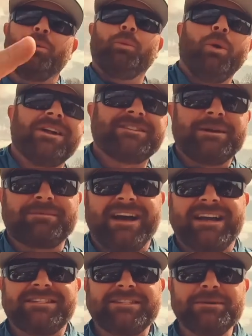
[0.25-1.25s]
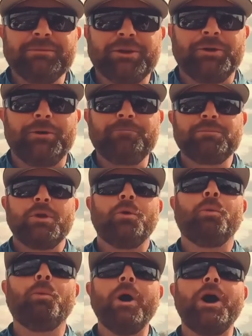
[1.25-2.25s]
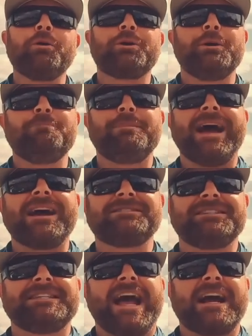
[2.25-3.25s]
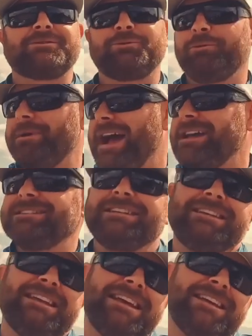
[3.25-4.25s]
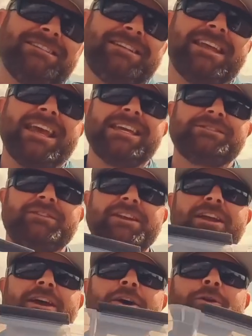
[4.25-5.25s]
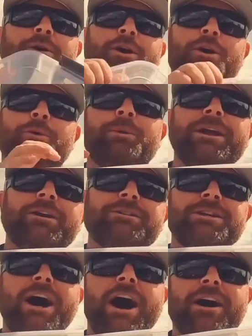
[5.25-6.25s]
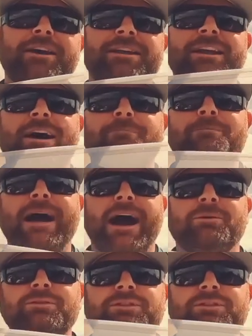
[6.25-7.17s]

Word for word: What's up, guys? Tim Little. Welcome back to Tactical Bassin. Today's video, we are talking about